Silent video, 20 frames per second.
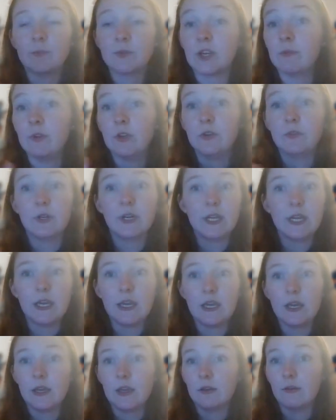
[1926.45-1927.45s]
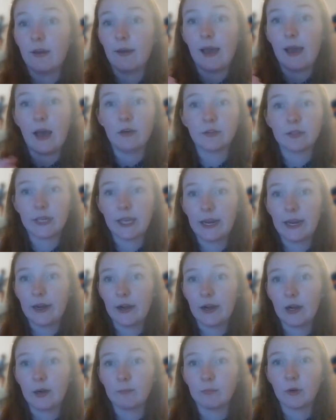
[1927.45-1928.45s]
community
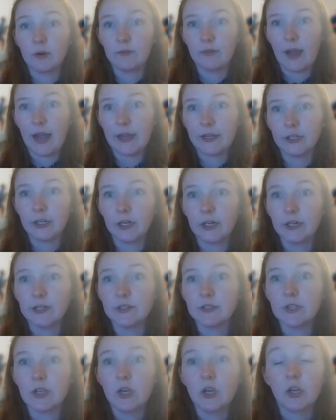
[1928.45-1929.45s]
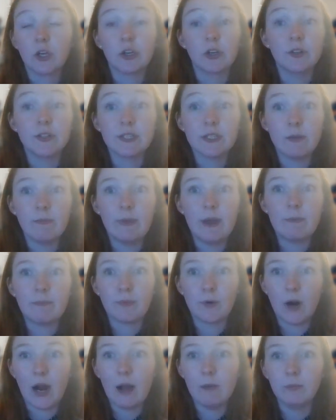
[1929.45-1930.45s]
healthcare providers could submit
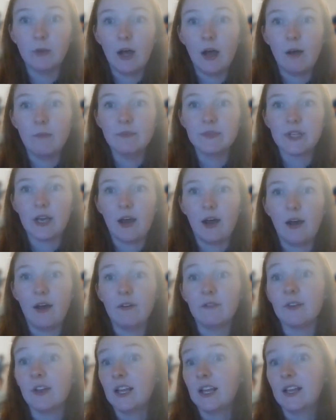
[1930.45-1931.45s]
problems of